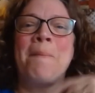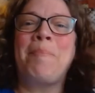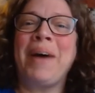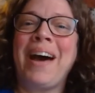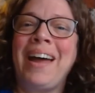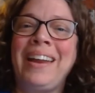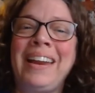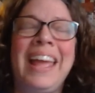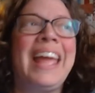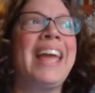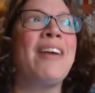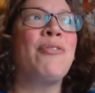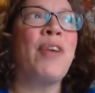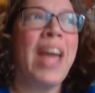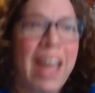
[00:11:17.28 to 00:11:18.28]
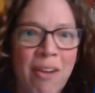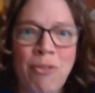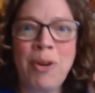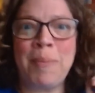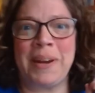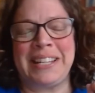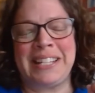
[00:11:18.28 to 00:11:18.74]
But if
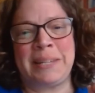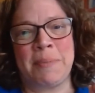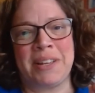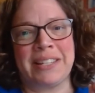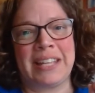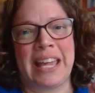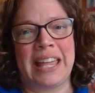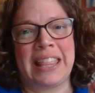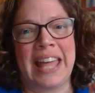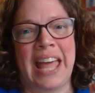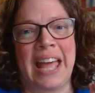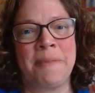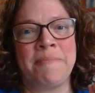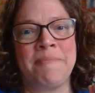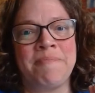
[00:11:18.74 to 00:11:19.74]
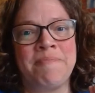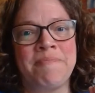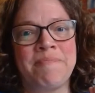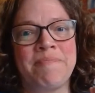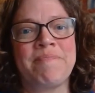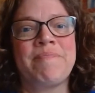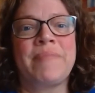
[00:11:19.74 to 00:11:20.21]
everybody smells like that,
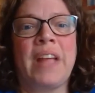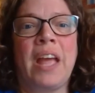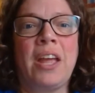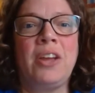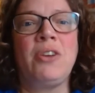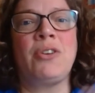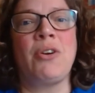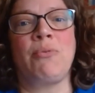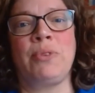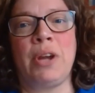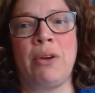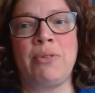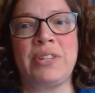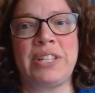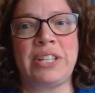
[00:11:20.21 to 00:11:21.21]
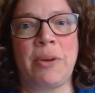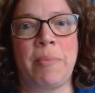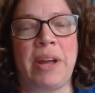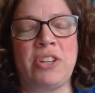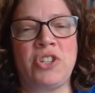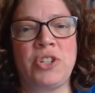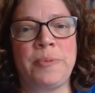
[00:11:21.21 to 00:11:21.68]
you don't notice so
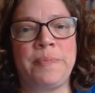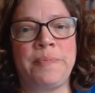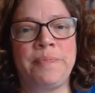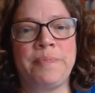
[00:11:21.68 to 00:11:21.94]
much.